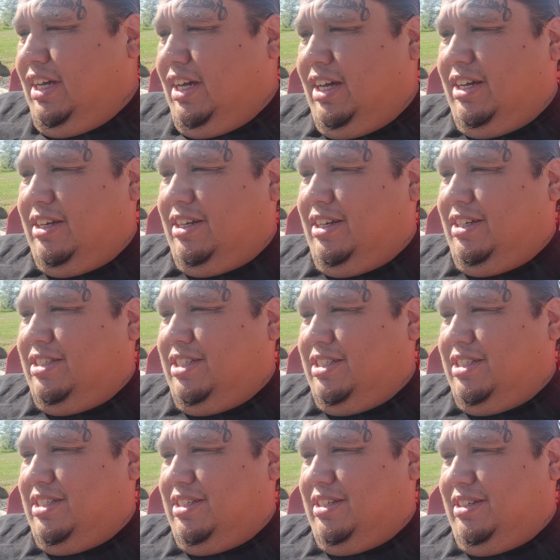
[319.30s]
yeah, that
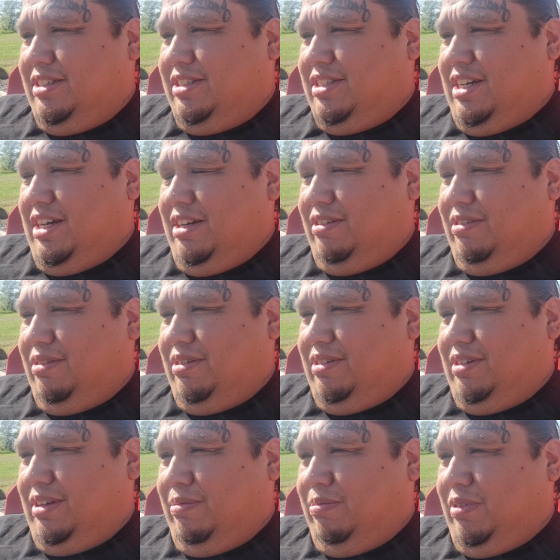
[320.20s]
just it's kind of
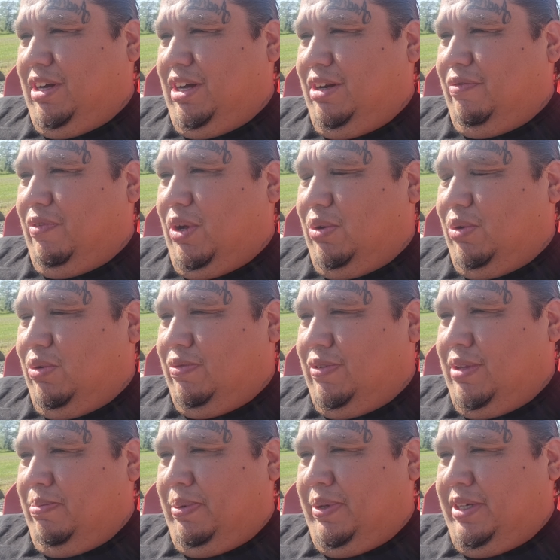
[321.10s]
I'm kind of all
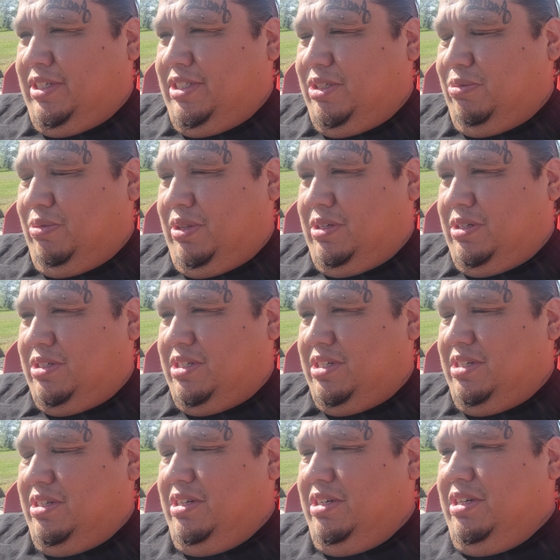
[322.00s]
over the place with
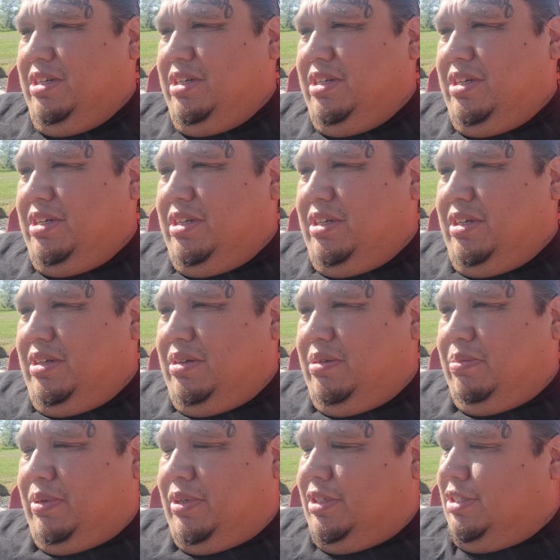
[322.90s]
this
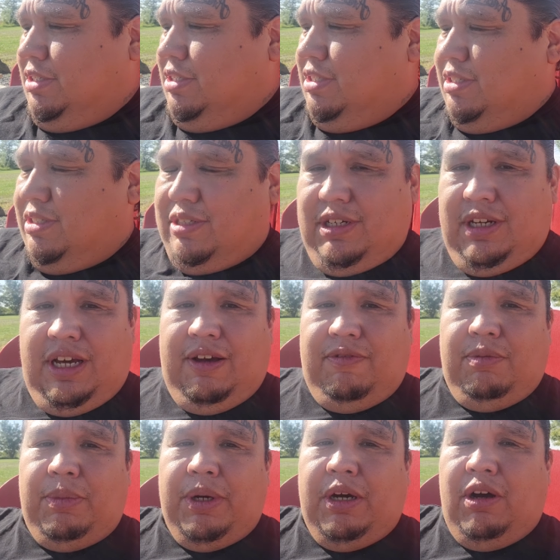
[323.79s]
but just
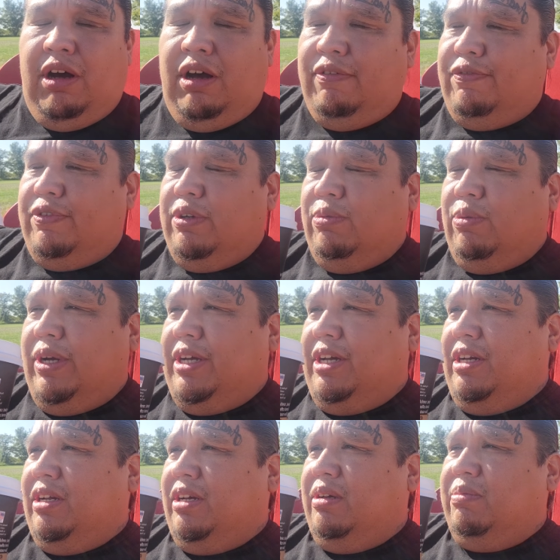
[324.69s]
having my coffee,
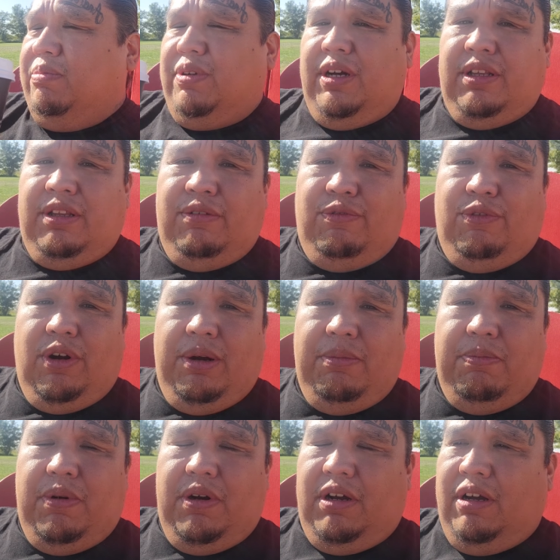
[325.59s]
waking up, got the
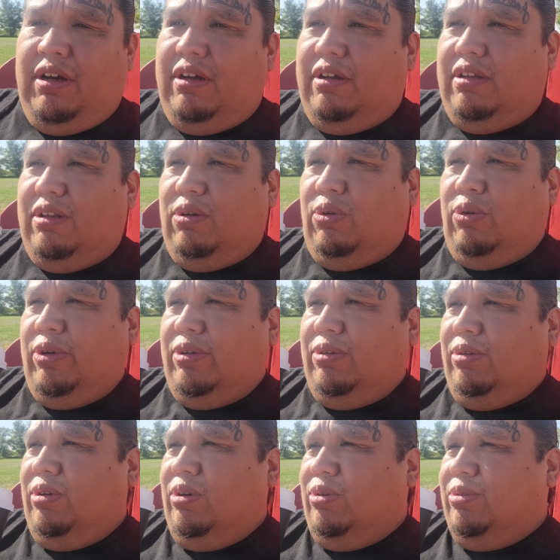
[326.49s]
fried bread, uh, the
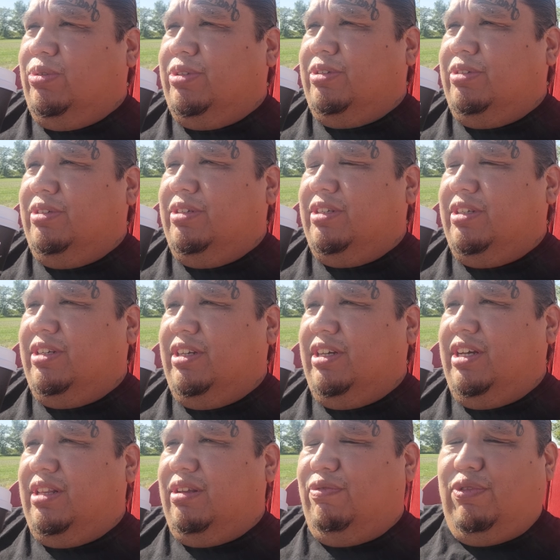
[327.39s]
oil going. Gonna
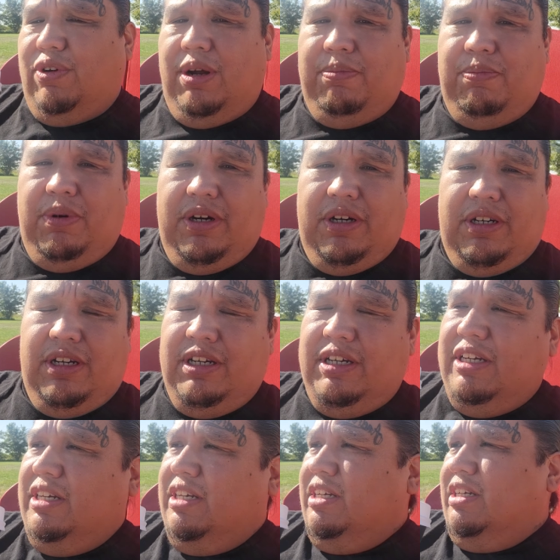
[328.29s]
get the fried bread
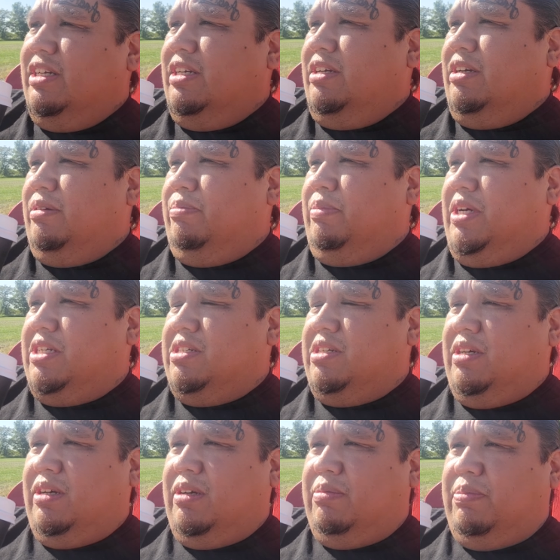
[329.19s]

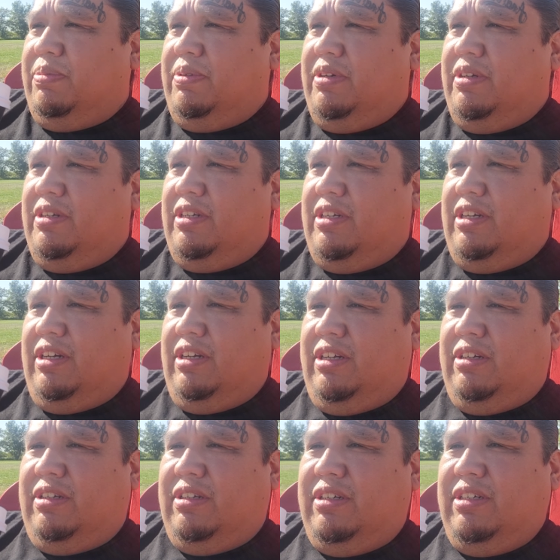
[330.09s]
mixed up.
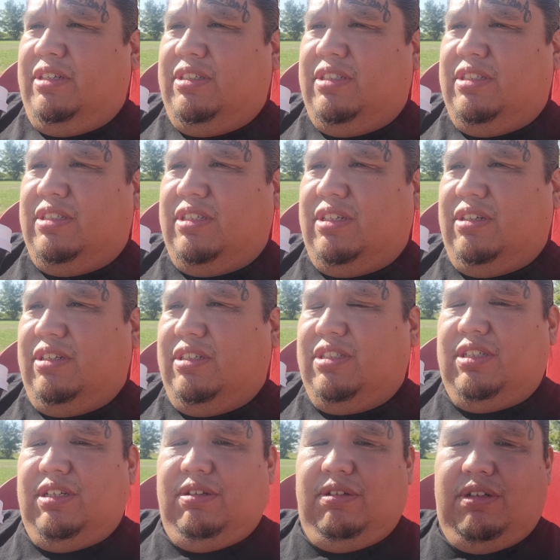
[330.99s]
Gonna gonna
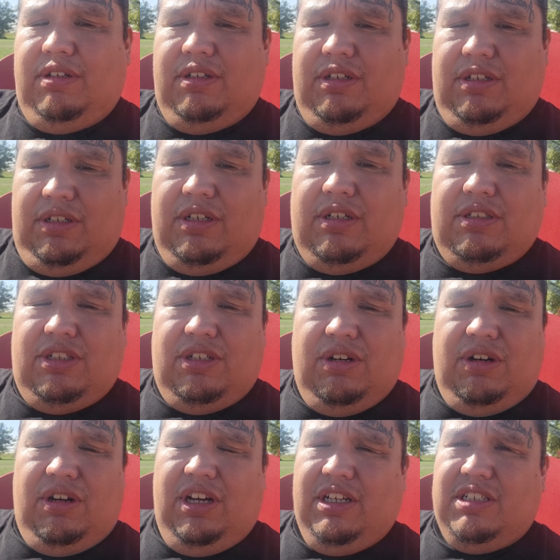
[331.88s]
start
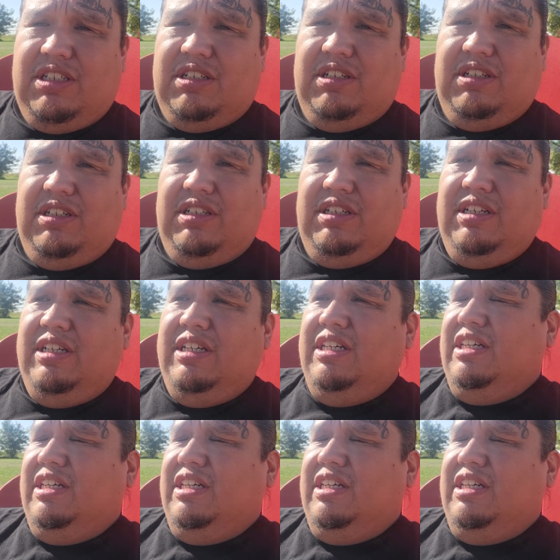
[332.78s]
start hustling